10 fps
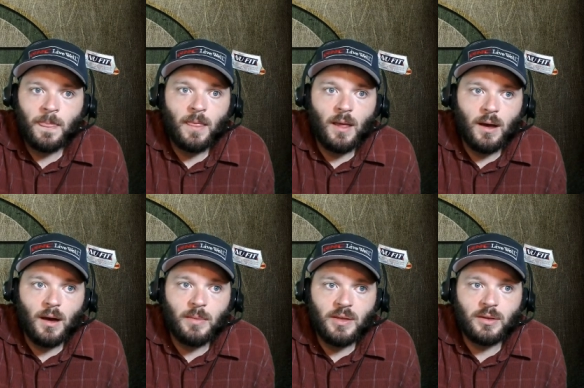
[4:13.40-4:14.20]

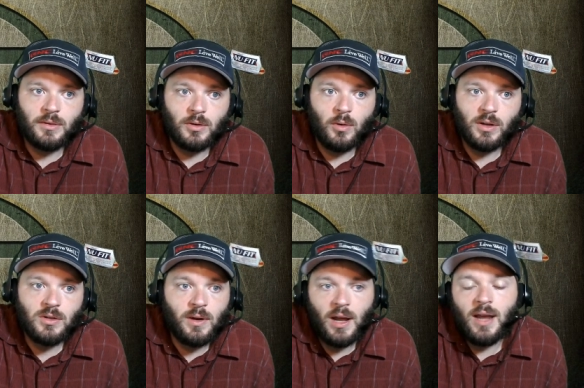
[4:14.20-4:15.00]
um, I think they're going
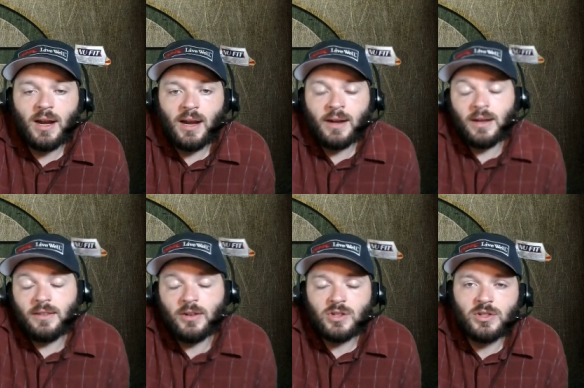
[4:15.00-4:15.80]
to. And, and, and,
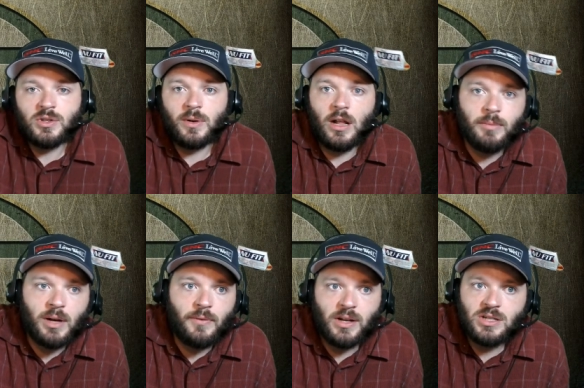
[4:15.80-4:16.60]
there's also an
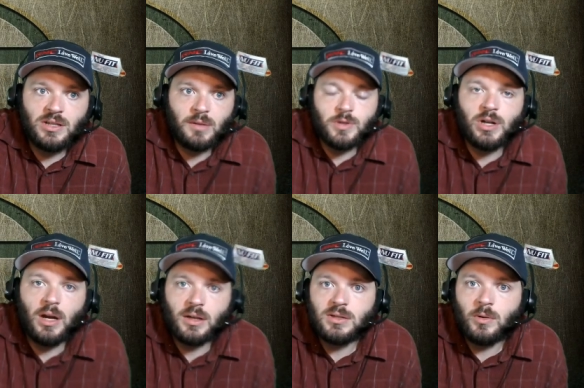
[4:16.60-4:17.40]
element of I just think
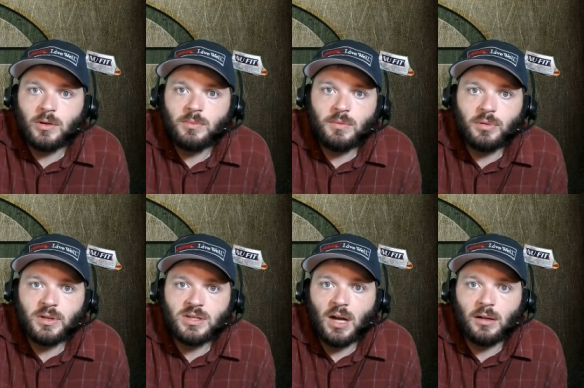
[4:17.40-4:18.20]
Rashan is going to be
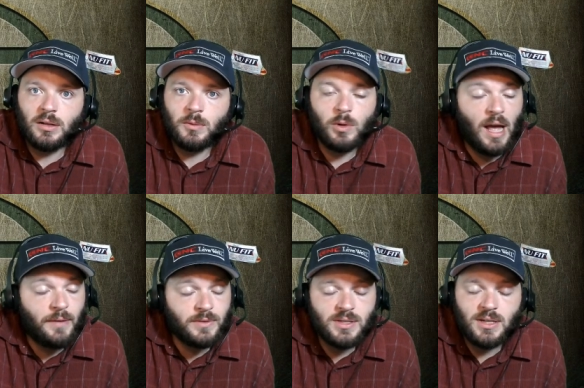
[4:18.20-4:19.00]
pretty solid. We'll
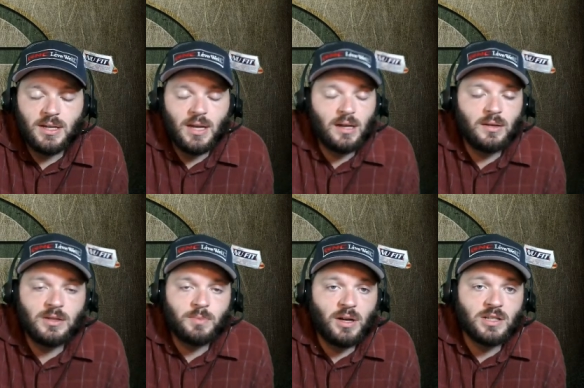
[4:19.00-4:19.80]
have to see.
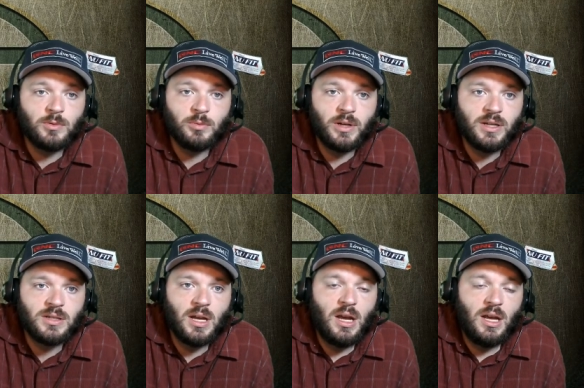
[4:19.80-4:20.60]
Anything's possible, but
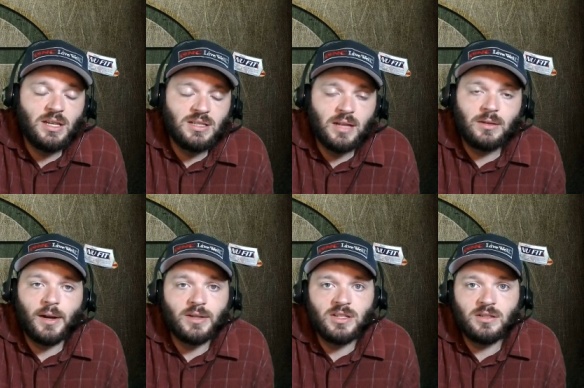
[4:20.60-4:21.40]
his his
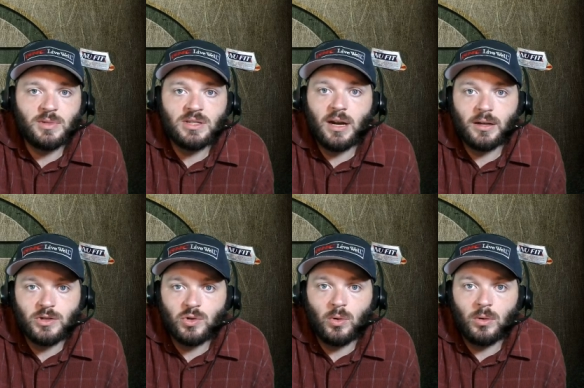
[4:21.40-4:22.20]
athleticism is out of
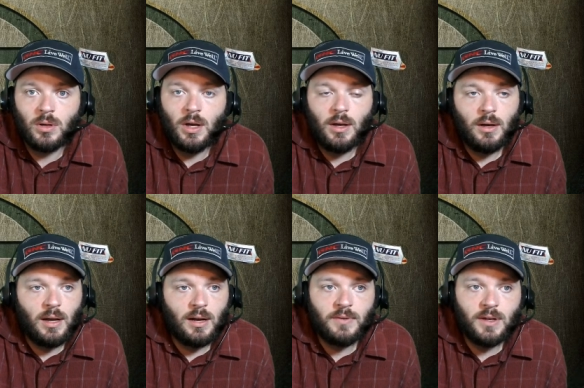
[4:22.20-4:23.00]
control.
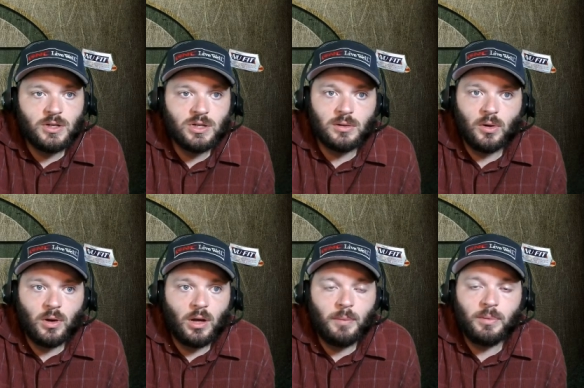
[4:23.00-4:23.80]
And if he can just learn
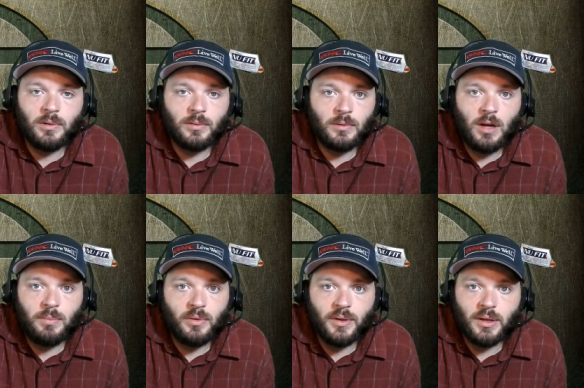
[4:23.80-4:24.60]
a couple
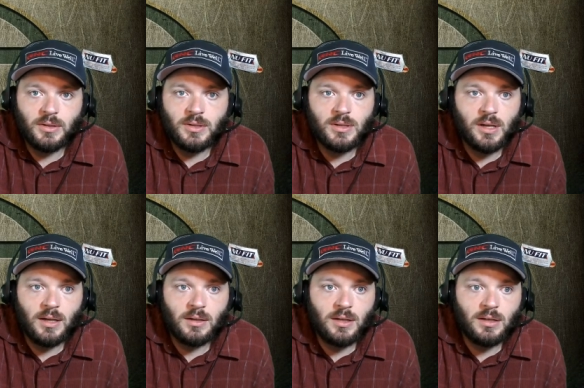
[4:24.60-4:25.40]
couple things
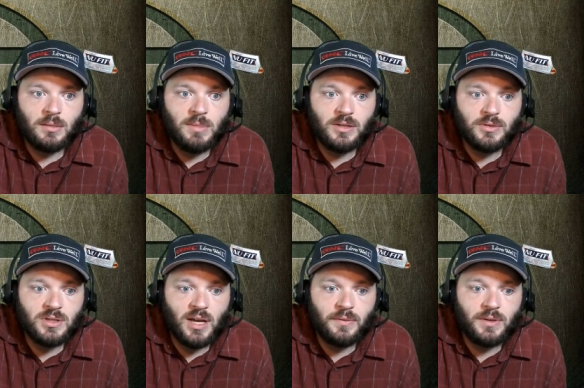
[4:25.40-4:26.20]
and get the mental
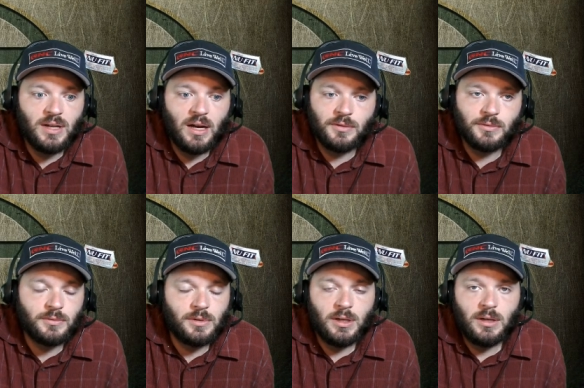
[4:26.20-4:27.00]
side of it down,
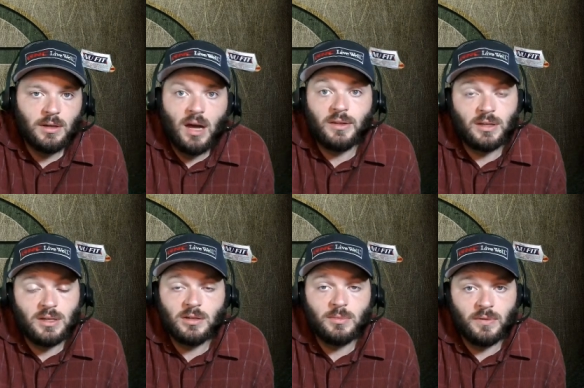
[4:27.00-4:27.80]
I think
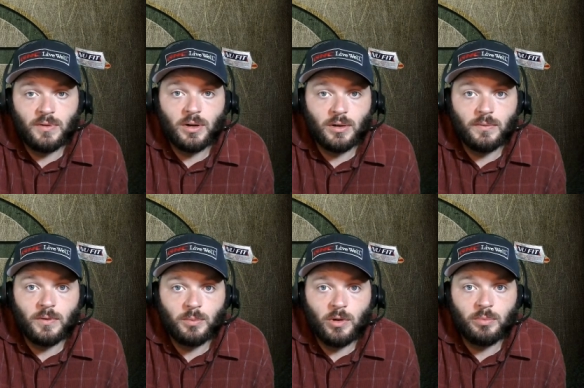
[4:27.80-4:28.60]
he's going to be a very good
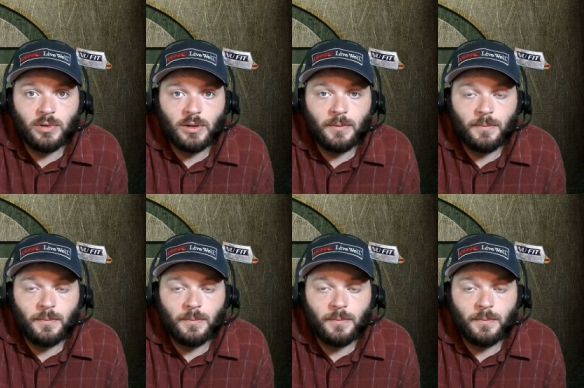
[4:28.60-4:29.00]
football player.